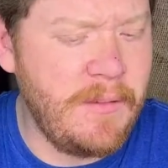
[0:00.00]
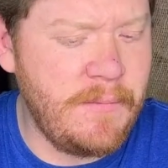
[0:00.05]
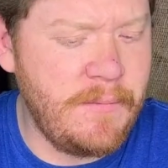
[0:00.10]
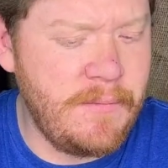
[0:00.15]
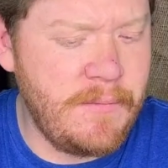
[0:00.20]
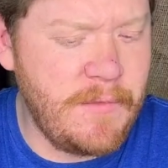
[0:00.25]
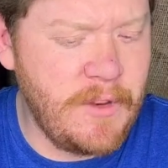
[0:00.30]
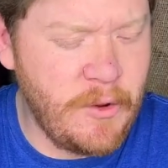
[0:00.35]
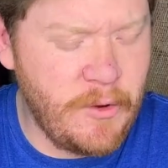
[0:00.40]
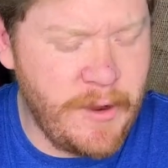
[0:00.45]

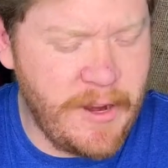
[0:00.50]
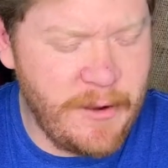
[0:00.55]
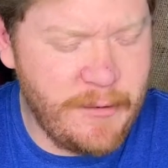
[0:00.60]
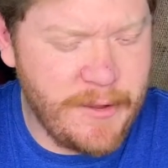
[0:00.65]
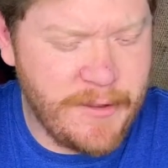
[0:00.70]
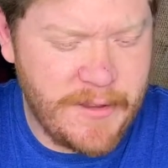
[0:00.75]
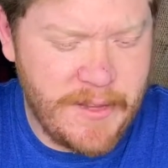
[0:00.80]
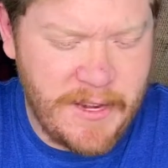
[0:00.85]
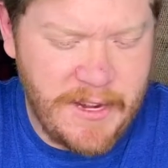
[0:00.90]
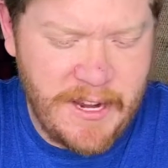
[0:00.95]
Know
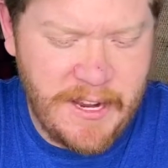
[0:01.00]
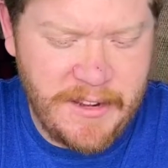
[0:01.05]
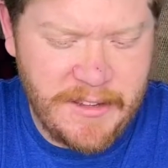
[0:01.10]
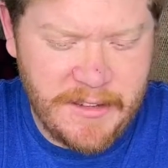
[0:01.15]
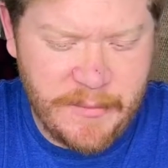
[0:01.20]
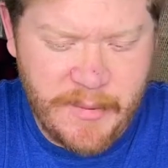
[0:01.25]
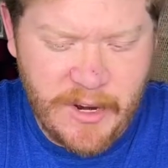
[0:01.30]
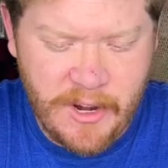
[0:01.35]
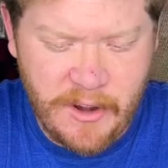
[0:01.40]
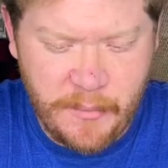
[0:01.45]
anyone that needs
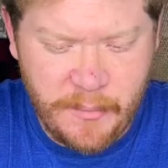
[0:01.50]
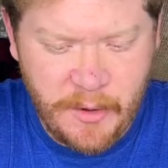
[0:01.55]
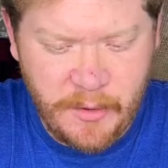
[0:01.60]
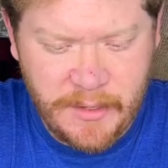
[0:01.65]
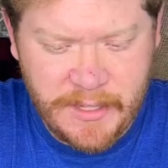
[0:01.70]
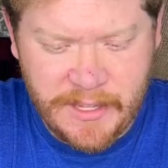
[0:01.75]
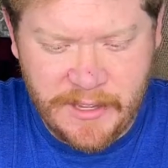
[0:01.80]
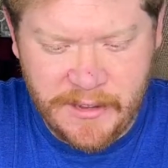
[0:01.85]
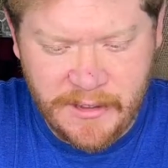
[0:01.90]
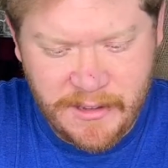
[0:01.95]
a pair of
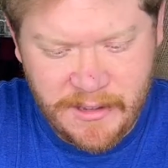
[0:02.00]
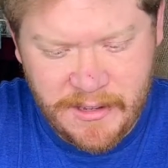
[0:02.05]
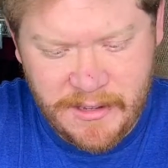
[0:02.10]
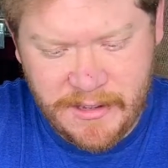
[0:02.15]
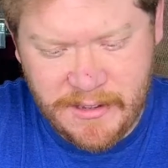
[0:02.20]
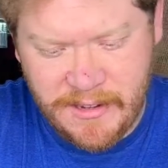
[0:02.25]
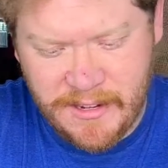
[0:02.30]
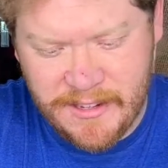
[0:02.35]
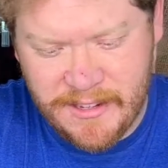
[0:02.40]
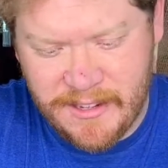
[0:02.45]
boots like this?
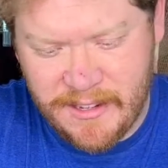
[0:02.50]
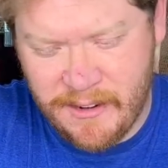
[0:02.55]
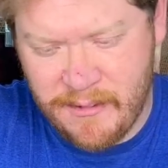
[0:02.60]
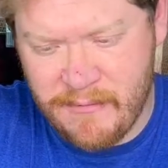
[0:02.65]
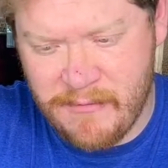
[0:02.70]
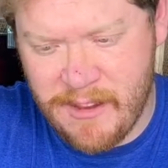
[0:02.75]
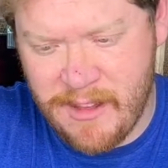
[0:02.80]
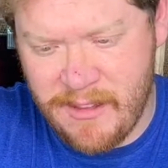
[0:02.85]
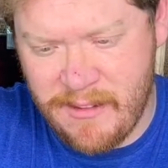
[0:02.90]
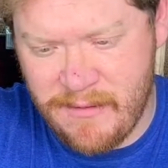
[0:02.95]
And I said,
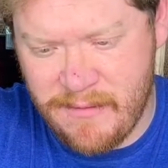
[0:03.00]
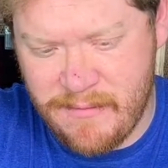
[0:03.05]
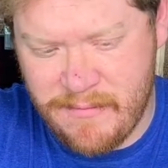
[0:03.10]
well,